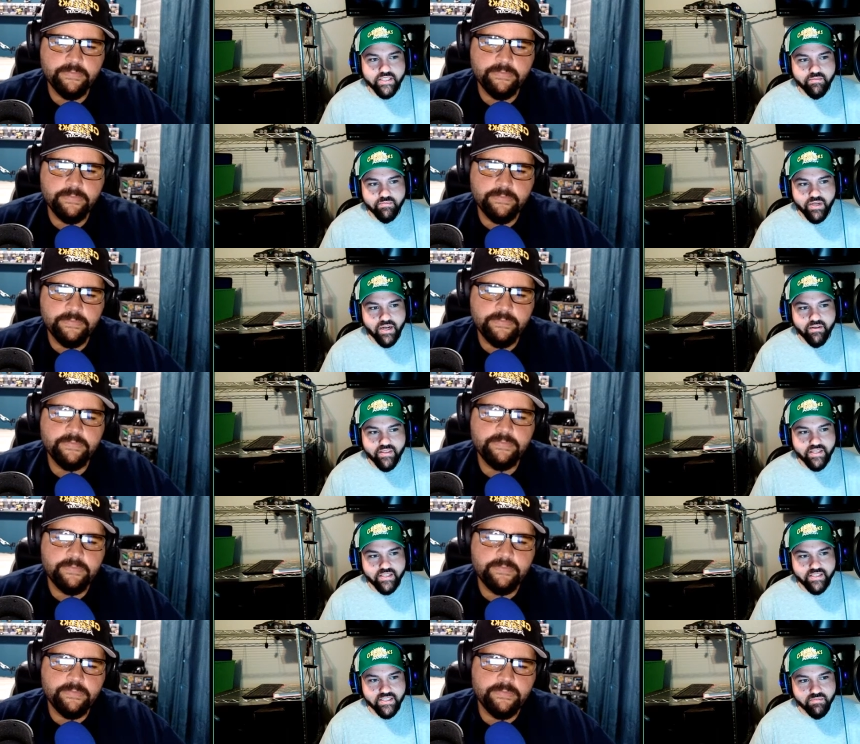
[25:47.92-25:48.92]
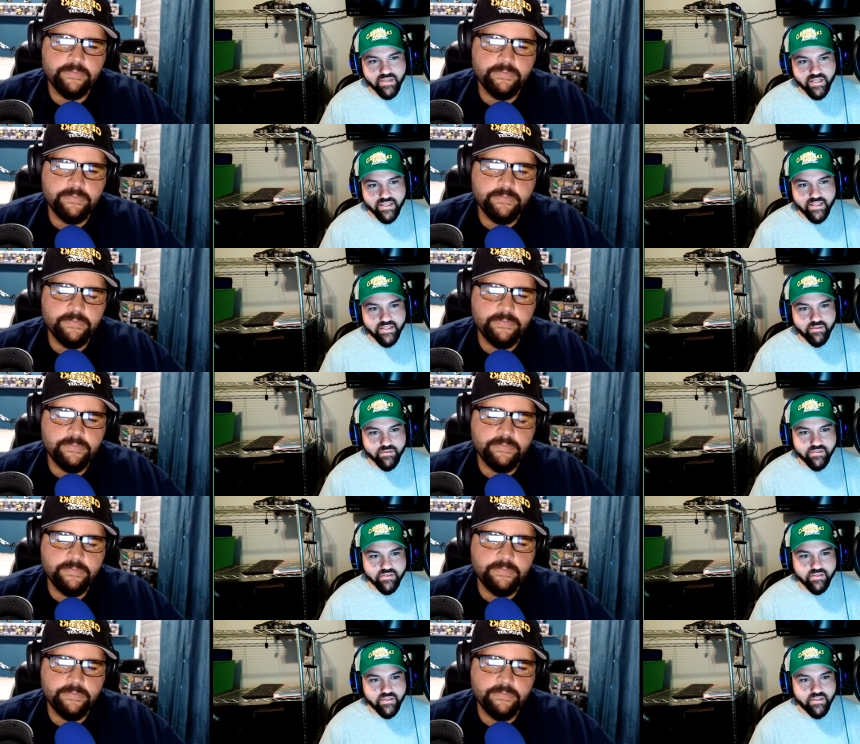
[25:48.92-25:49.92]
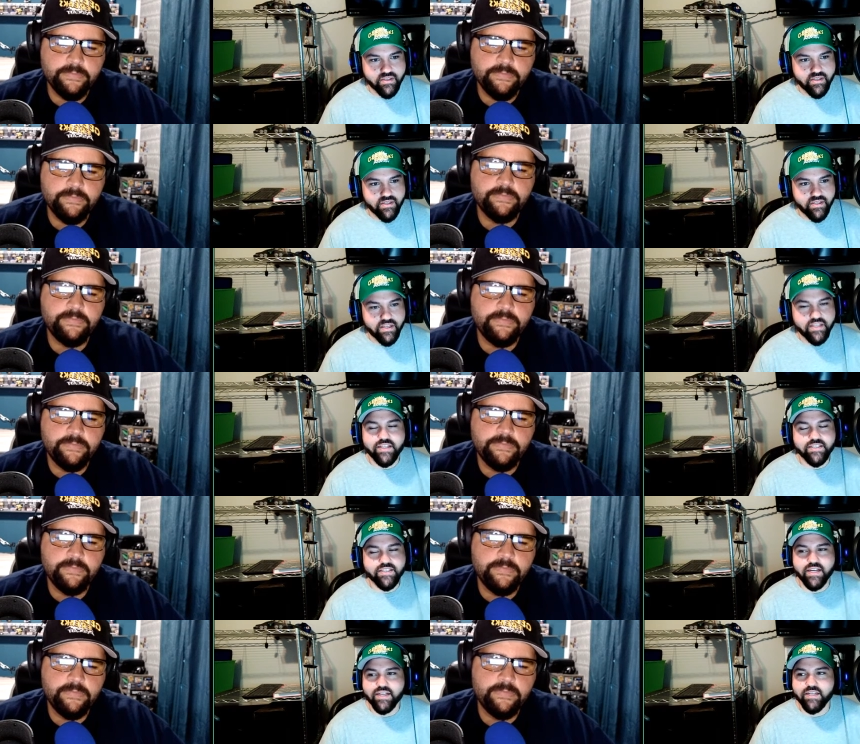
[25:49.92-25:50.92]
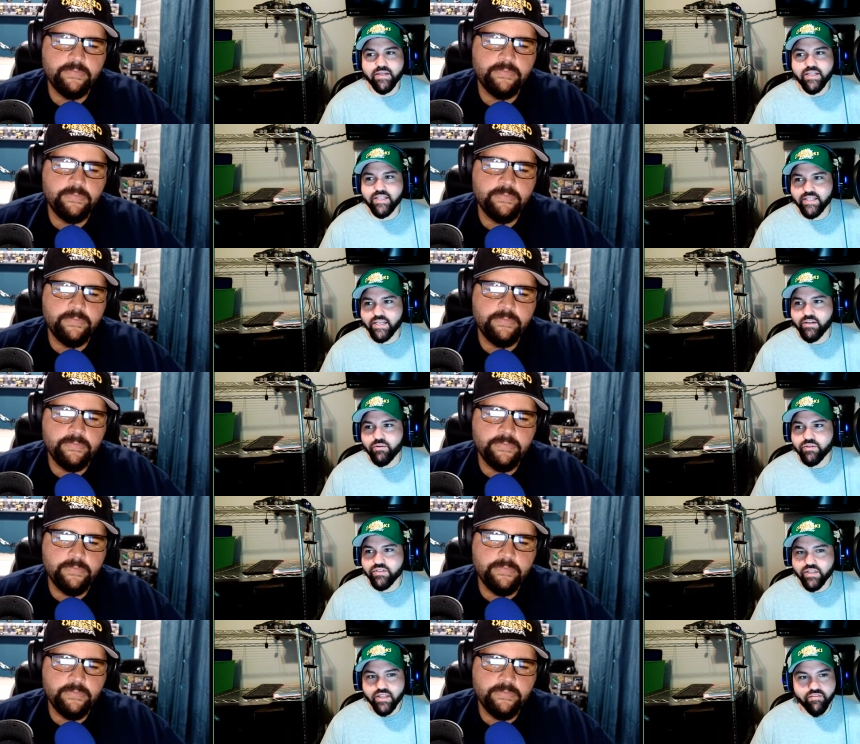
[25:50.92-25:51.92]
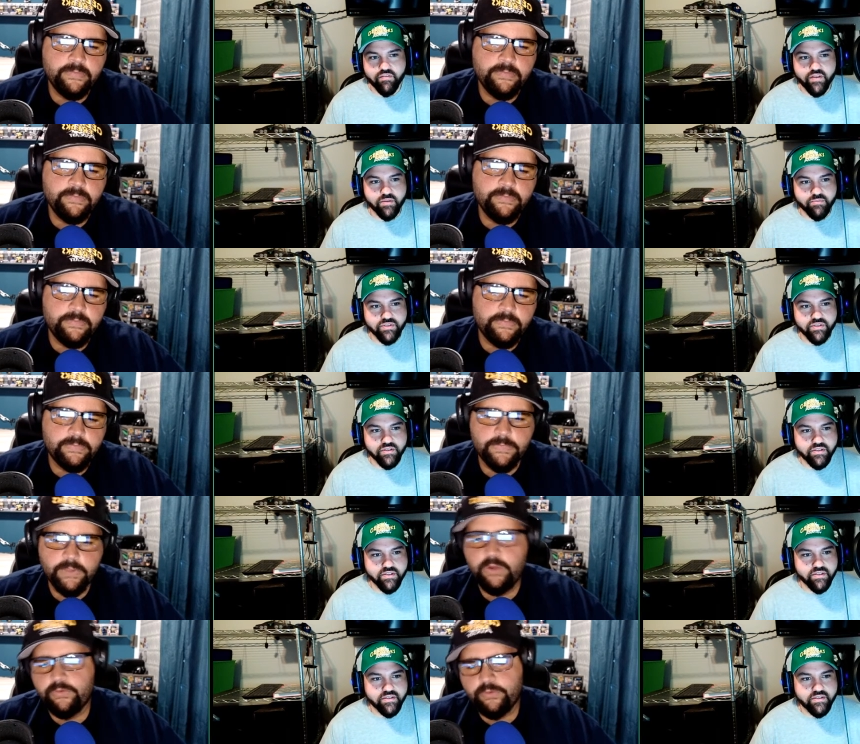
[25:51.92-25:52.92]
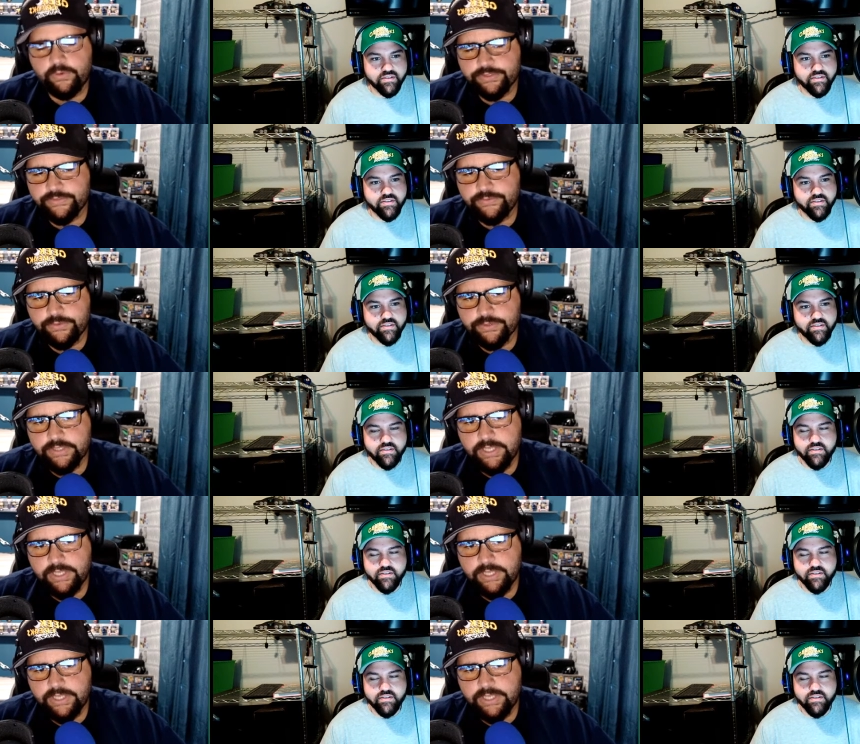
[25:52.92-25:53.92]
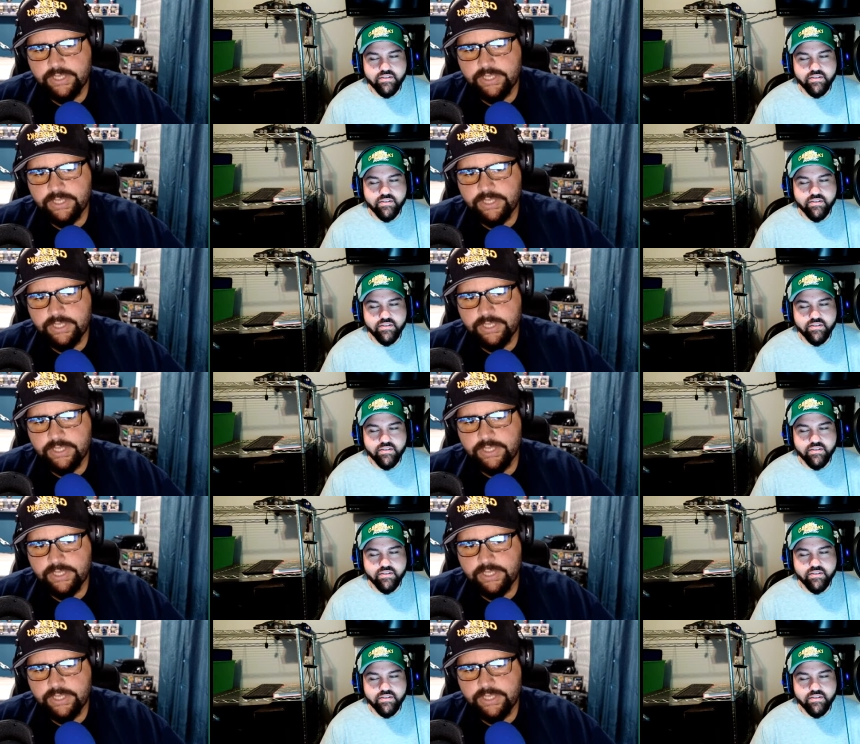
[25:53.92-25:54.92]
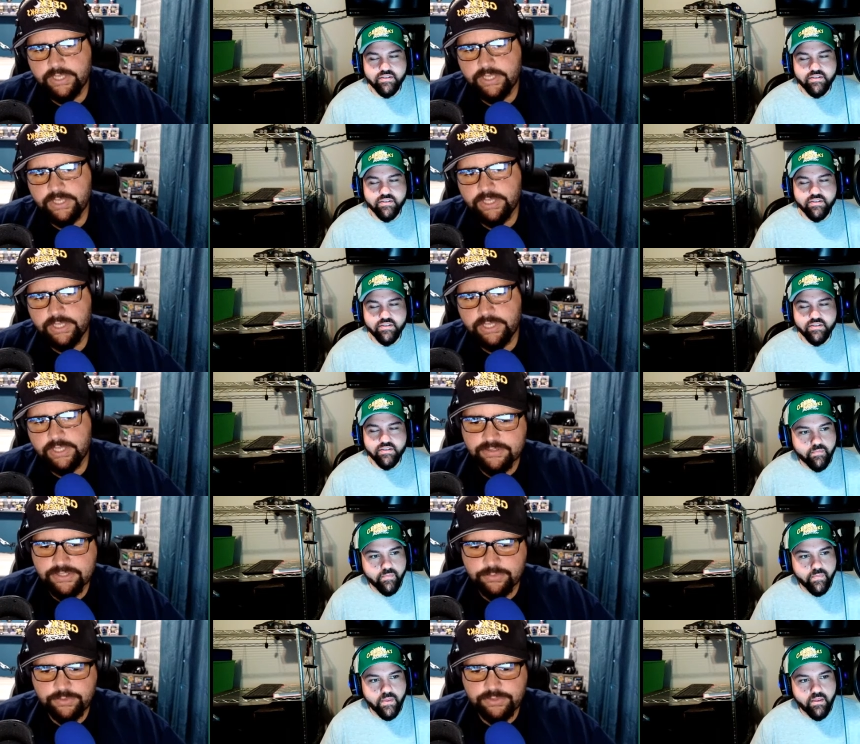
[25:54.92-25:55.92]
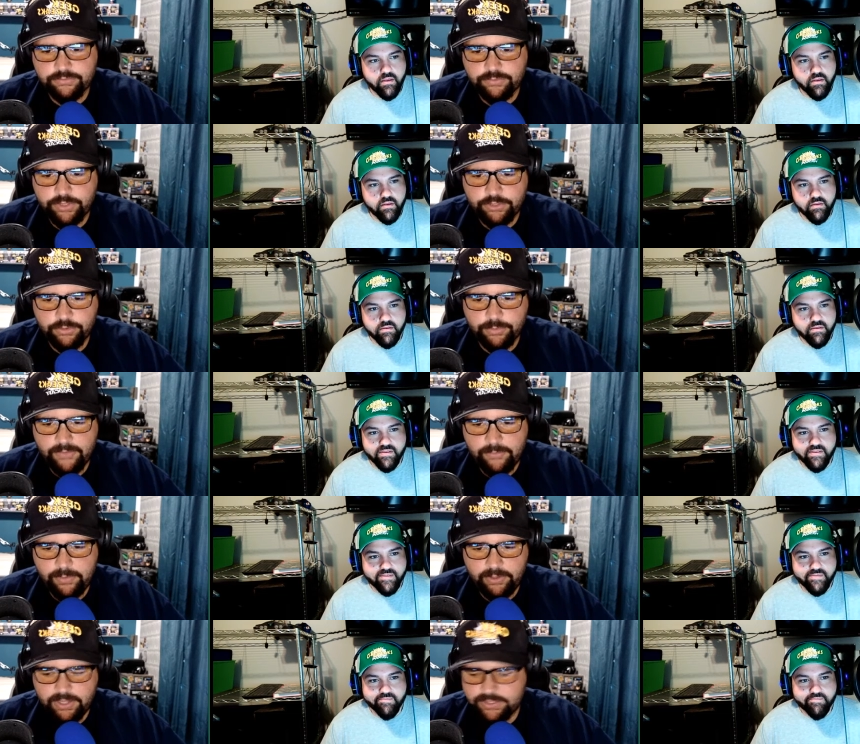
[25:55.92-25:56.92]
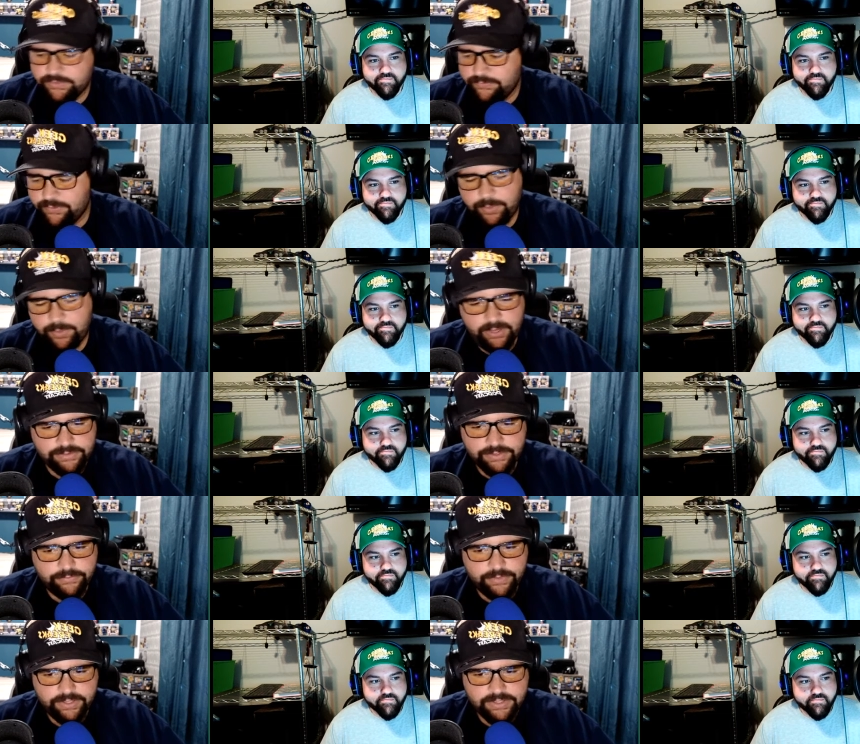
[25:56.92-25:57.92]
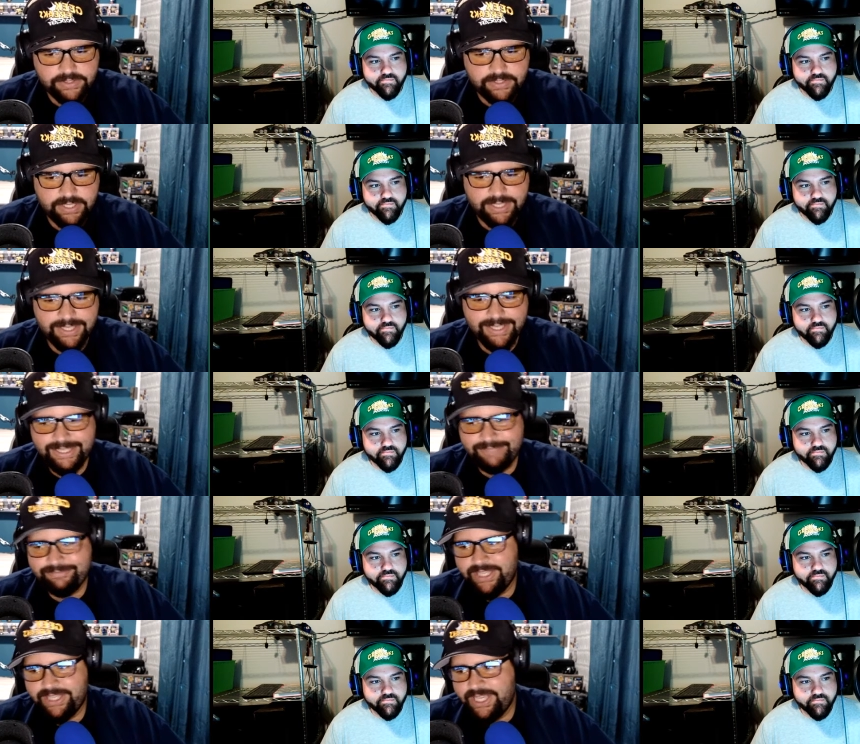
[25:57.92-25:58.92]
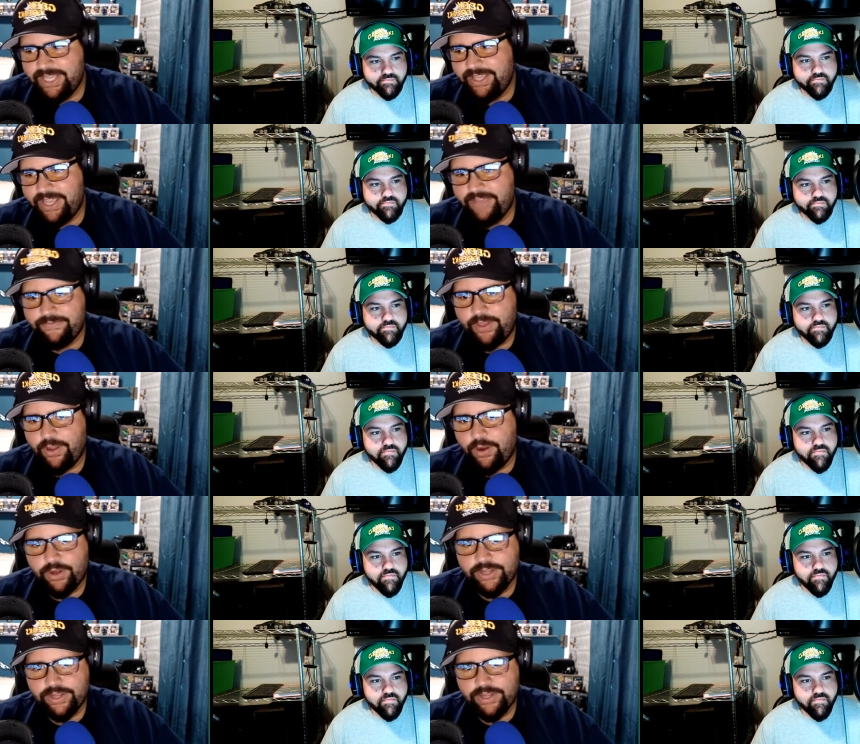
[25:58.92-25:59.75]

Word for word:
Speaker 1: it, but I don't think it's going to be anything that was. it's not going to be anything like going to the live event, I'm sure. Oh, of course, of course.
Speaker 2: Yeah, I don't even think we'll have that many panels because we we normally have all kinds of fun panels that are fun to see. If they are